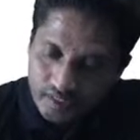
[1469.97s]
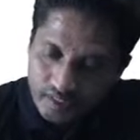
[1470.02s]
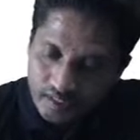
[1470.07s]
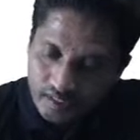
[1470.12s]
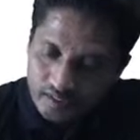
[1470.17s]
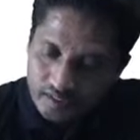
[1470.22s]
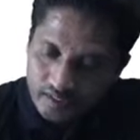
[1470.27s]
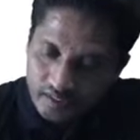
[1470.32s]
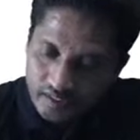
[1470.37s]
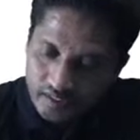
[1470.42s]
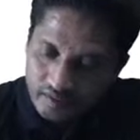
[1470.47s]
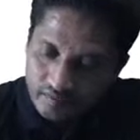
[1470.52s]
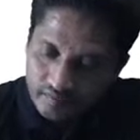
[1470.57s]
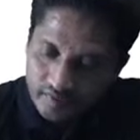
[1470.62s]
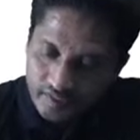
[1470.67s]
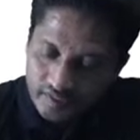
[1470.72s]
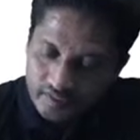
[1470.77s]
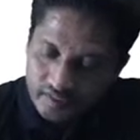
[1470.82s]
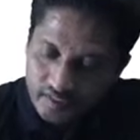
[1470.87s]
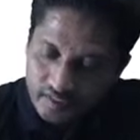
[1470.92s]
and the line
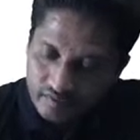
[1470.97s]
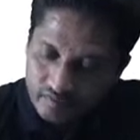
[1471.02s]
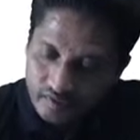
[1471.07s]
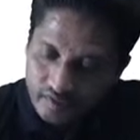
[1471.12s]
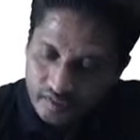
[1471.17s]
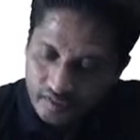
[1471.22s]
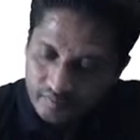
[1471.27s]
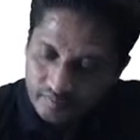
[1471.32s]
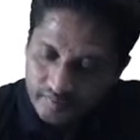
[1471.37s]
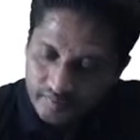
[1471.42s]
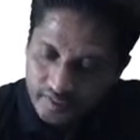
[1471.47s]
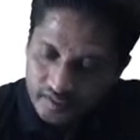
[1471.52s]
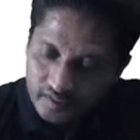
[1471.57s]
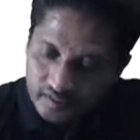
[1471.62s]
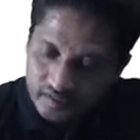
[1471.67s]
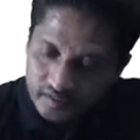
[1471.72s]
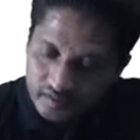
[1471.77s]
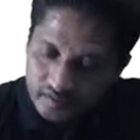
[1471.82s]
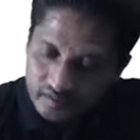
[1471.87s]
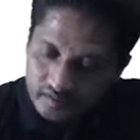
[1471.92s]
y is equal to
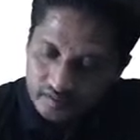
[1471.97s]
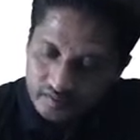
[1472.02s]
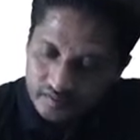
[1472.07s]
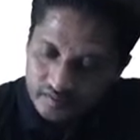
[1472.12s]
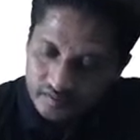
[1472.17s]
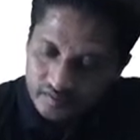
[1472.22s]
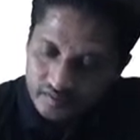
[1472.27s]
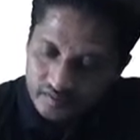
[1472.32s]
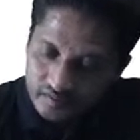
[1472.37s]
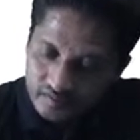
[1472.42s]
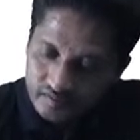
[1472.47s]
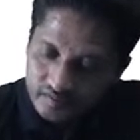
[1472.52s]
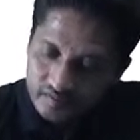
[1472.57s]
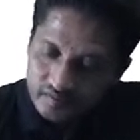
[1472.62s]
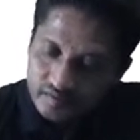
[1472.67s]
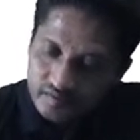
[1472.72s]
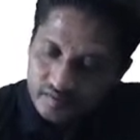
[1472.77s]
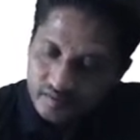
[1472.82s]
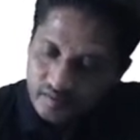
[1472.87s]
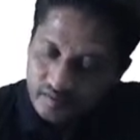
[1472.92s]
mx,
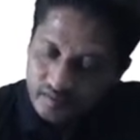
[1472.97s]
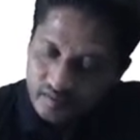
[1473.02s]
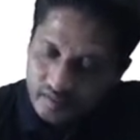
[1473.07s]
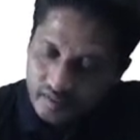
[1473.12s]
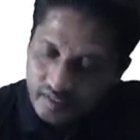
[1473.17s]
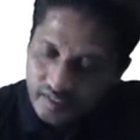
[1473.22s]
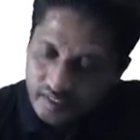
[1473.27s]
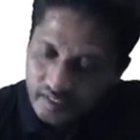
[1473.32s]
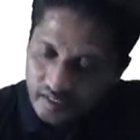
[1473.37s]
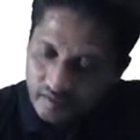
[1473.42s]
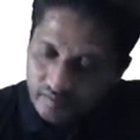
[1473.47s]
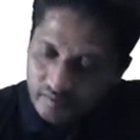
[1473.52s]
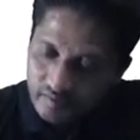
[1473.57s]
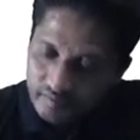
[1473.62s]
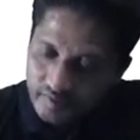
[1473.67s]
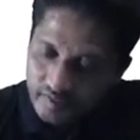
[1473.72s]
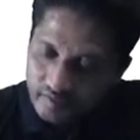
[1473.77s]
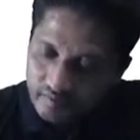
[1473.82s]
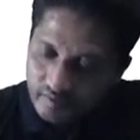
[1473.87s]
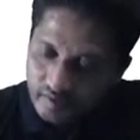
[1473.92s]
area will
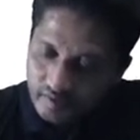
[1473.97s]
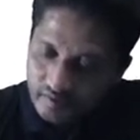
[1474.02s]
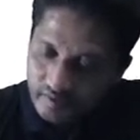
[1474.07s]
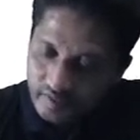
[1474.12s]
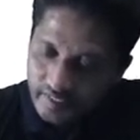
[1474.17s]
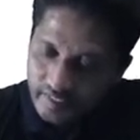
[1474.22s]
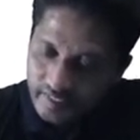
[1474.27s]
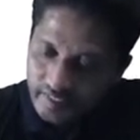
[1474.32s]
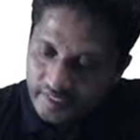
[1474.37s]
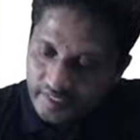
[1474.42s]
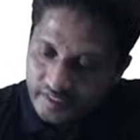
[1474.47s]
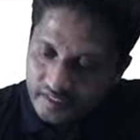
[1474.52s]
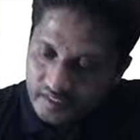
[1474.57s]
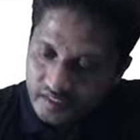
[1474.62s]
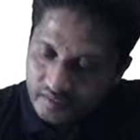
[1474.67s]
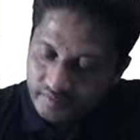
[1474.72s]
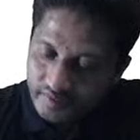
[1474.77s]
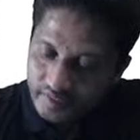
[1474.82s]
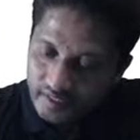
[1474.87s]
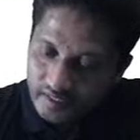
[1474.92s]
be equal to 8a
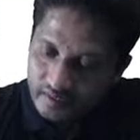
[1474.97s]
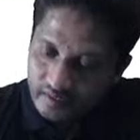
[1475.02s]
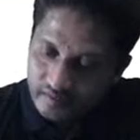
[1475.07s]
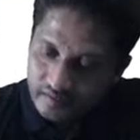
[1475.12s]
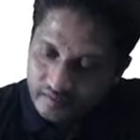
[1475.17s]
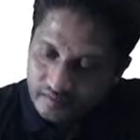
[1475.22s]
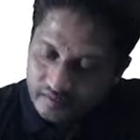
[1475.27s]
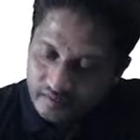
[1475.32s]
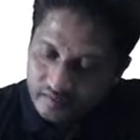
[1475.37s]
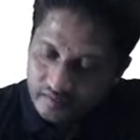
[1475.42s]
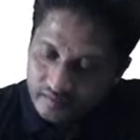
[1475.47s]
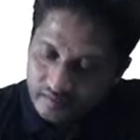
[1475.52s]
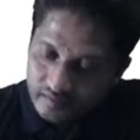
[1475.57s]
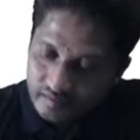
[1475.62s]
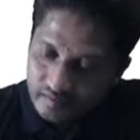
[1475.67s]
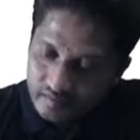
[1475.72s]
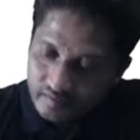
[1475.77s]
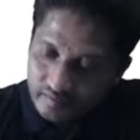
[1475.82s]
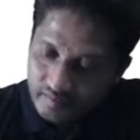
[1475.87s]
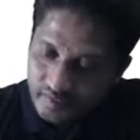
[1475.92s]
square
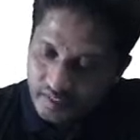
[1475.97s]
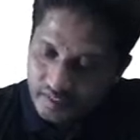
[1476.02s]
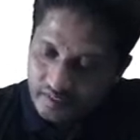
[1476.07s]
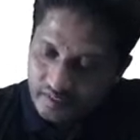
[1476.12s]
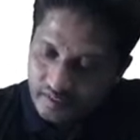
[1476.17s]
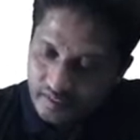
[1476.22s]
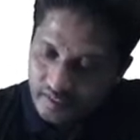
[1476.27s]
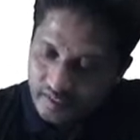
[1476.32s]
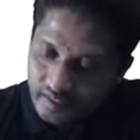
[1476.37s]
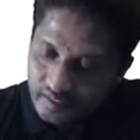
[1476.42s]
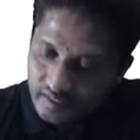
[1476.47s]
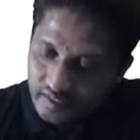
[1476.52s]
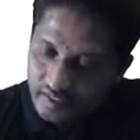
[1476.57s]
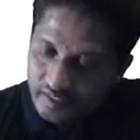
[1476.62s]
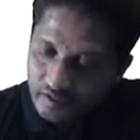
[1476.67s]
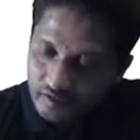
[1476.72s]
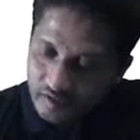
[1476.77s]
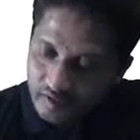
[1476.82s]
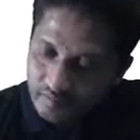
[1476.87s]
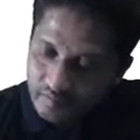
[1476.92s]
by 3
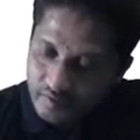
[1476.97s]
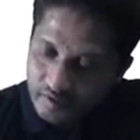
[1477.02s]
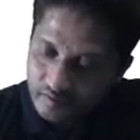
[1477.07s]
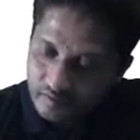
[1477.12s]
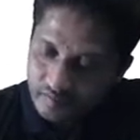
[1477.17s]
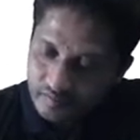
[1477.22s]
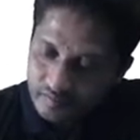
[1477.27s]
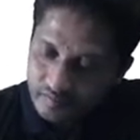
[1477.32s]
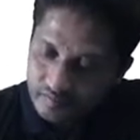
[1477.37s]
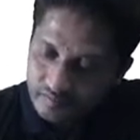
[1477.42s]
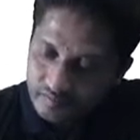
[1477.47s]
into m cube.